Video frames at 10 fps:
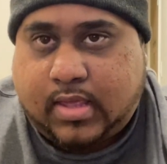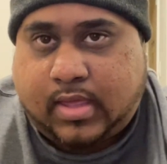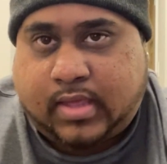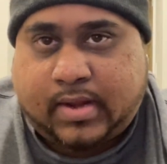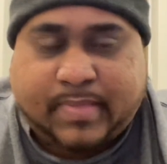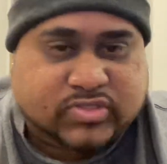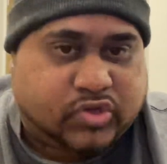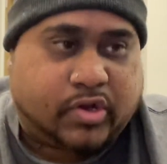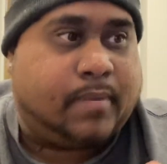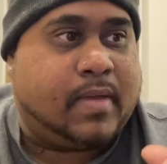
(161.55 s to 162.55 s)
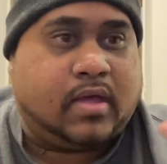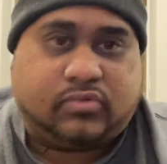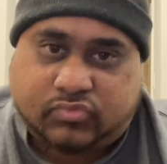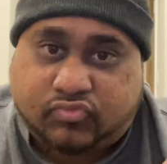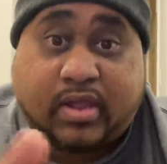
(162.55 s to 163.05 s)
And I'm not talking about
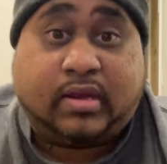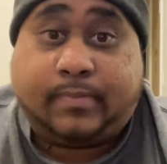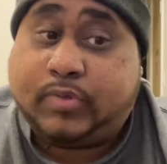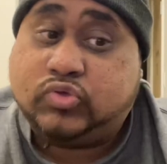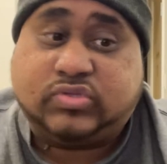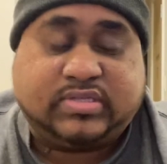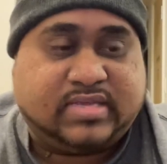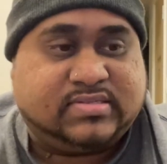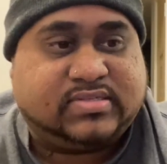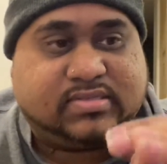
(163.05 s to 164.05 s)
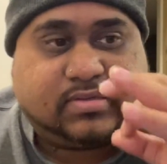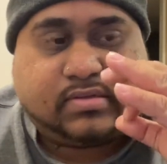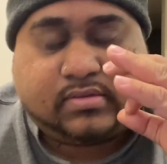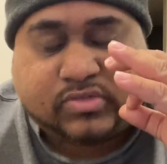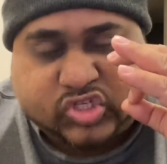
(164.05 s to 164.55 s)
regular music. There's
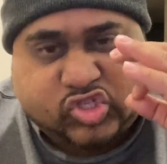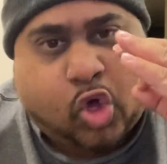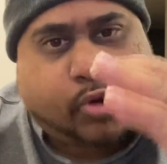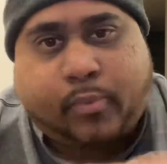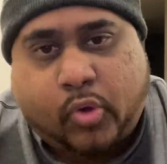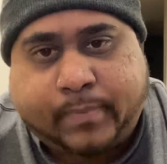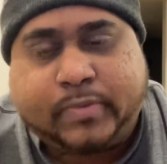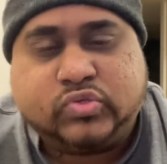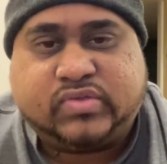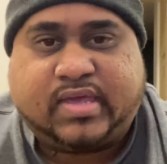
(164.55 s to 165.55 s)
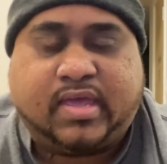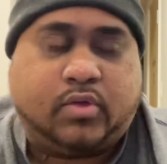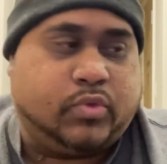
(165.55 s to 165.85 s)
just on point music here.